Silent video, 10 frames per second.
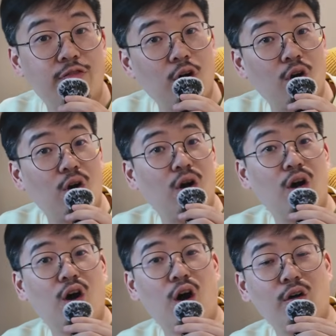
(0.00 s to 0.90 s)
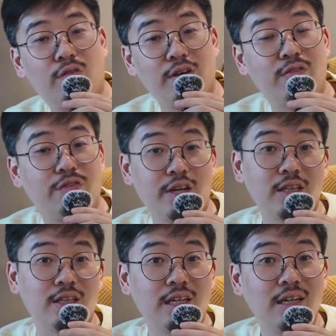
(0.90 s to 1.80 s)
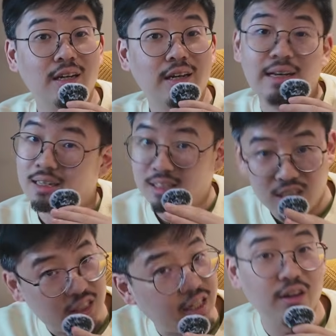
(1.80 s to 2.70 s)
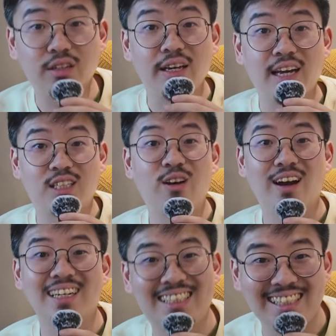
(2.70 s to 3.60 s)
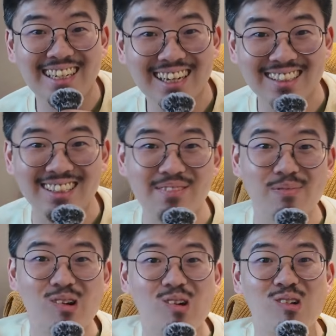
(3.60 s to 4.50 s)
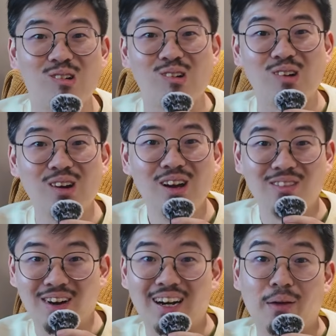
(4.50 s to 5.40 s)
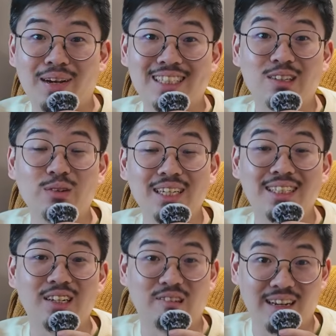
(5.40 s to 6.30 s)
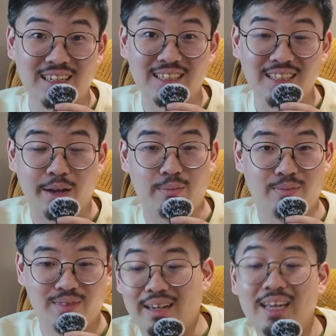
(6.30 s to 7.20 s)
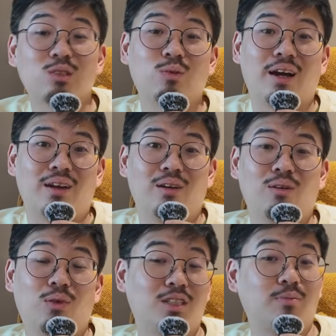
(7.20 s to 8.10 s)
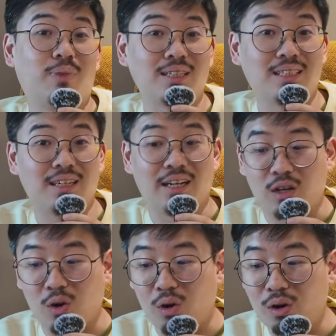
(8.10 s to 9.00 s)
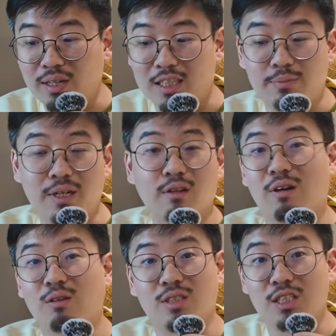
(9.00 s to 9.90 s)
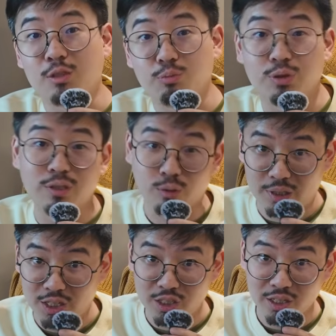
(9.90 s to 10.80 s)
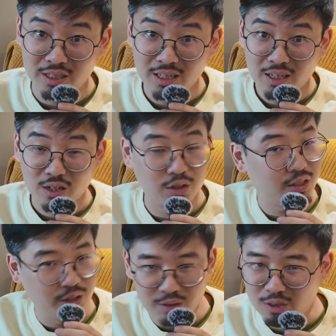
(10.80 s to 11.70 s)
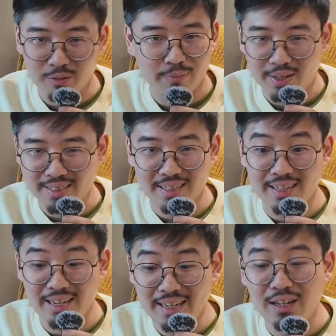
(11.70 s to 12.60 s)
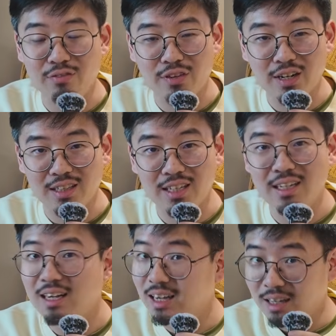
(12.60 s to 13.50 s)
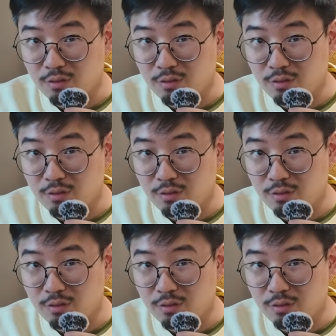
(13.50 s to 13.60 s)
4 of Infinity, Sail the Azure Sea and Tipo! But I'm excluding Cinderella this time. Guess what? What's busted in core that's been around since pre-rotation continues to be busted in Infinity.